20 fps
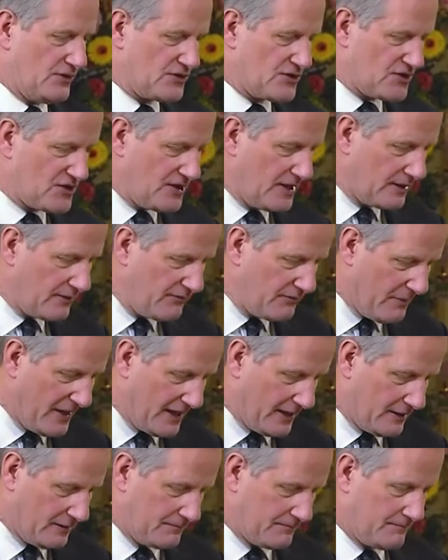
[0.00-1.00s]
For the Son of
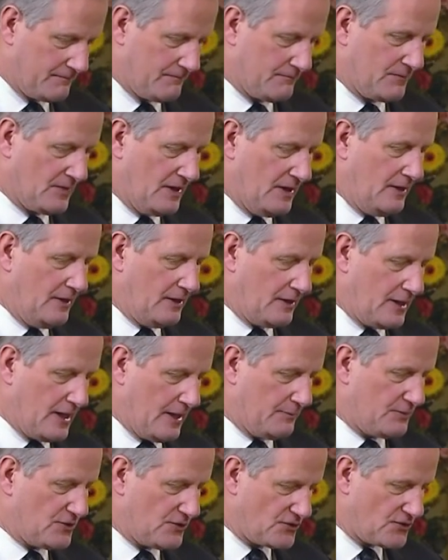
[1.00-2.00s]
Man
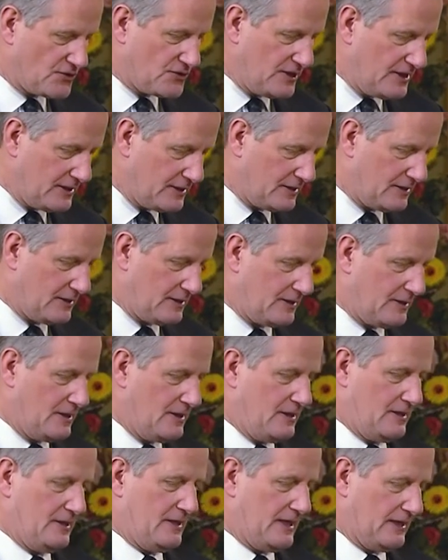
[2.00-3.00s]
came to seek
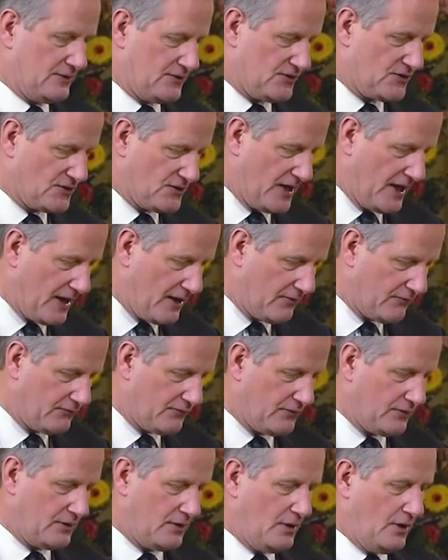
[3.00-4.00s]
and to
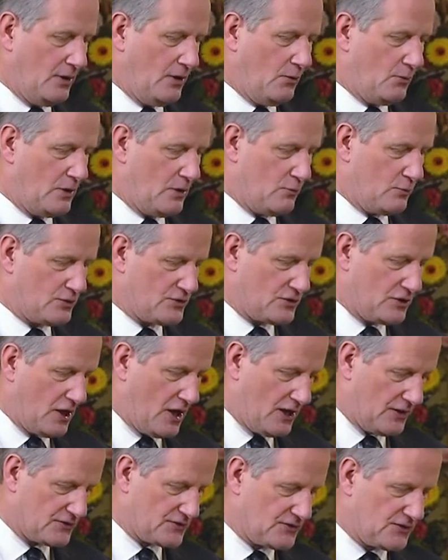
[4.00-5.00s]
save what was
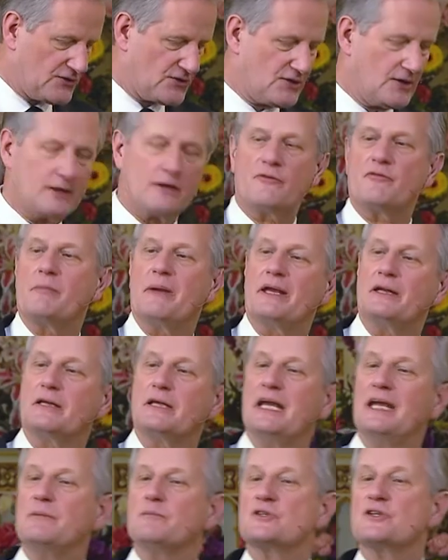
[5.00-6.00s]
lost. The Son of
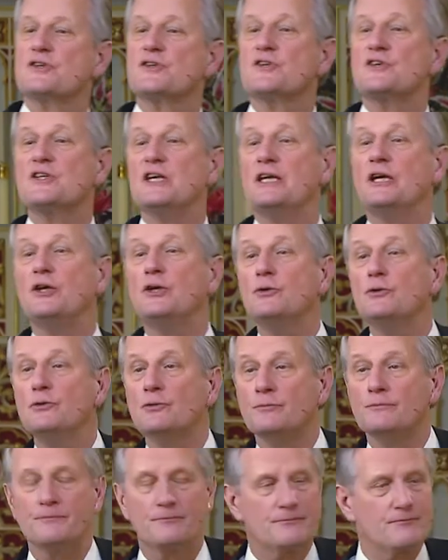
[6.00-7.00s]
Man came to seek
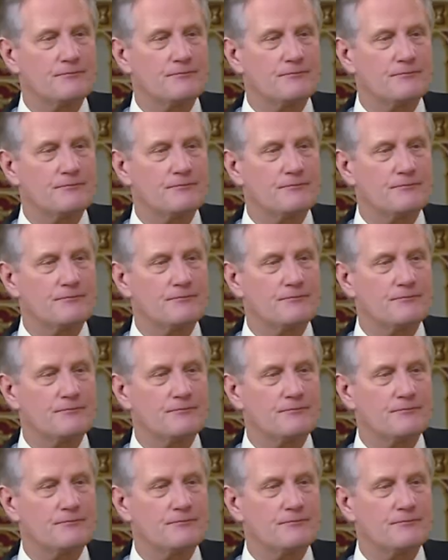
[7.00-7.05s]
you.